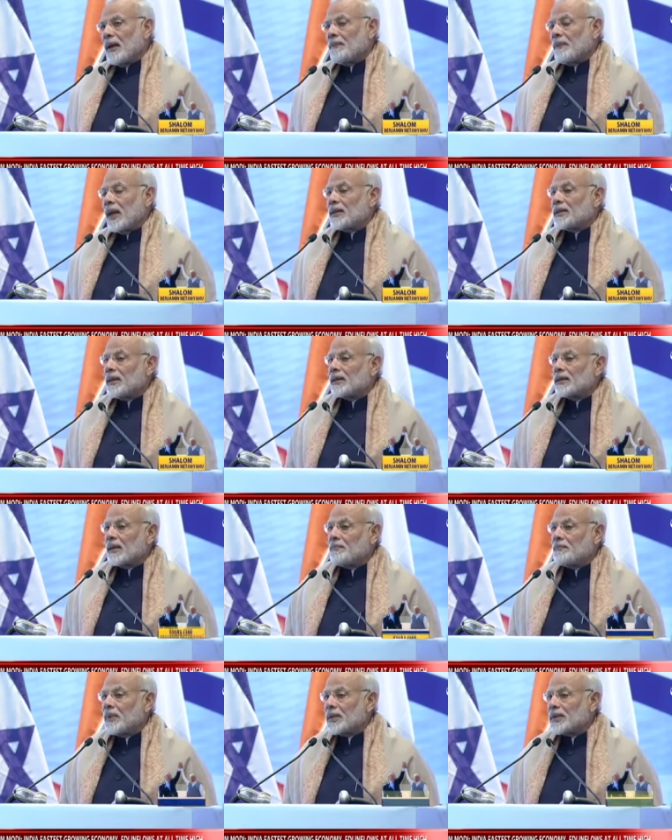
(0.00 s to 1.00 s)
facing the
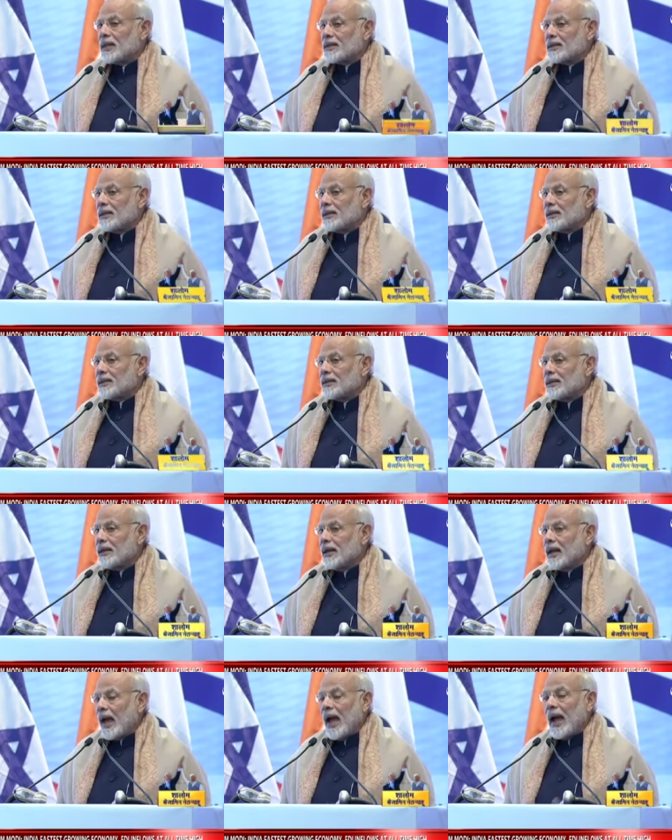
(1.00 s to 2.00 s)
businesses
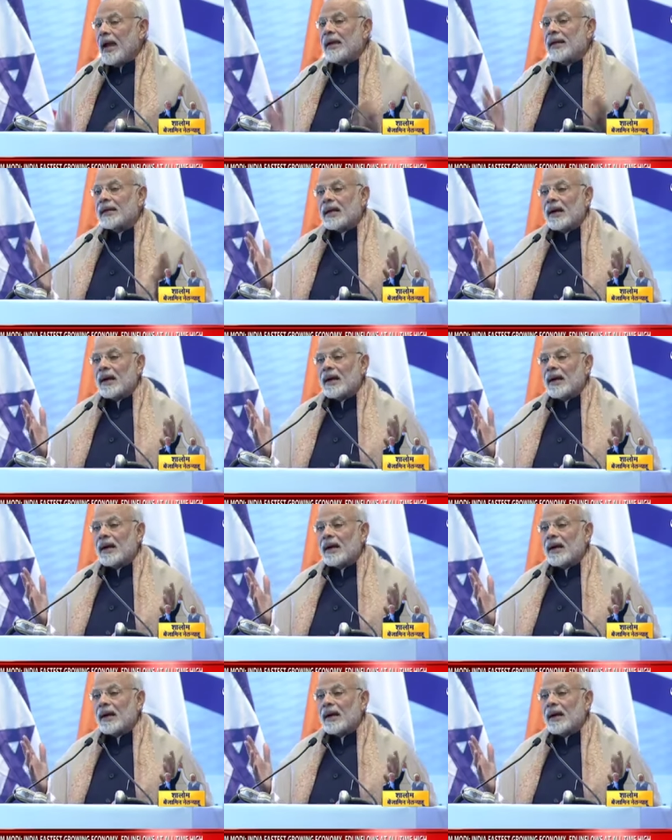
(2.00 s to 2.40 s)
and